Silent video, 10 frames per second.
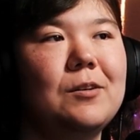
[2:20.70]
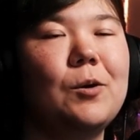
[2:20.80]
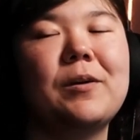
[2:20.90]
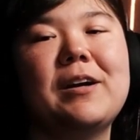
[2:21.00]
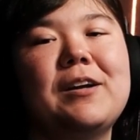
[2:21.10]

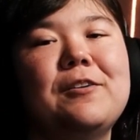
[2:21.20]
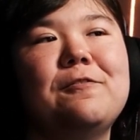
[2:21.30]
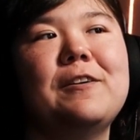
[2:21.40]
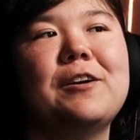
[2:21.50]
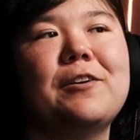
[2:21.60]
or we're gonna
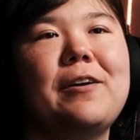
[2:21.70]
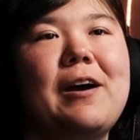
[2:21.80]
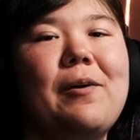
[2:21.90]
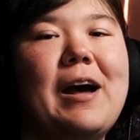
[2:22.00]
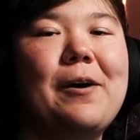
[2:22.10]
figure
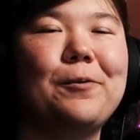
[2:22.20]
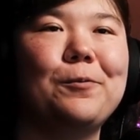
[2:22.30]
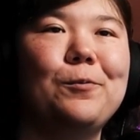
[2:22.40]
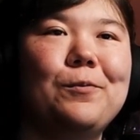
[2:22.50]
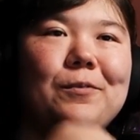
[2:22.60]
out
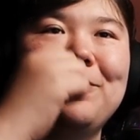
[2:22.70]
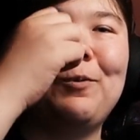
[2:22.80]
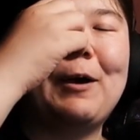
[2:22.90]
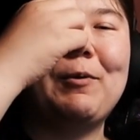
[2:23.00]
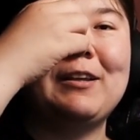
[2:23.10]
how,
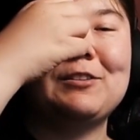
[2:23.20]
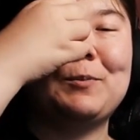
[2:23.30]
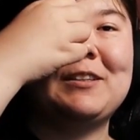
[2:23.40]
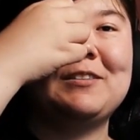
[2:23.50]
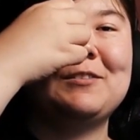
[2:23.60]
why Willow's
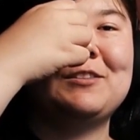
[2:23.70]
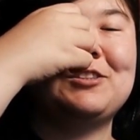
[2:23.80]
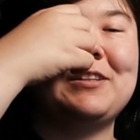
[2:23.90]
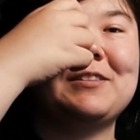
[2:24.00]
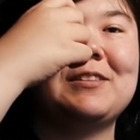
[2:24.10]
way
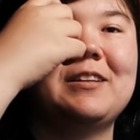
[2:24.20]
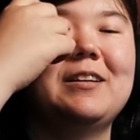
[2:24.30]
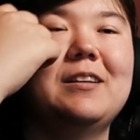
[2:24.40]
she is.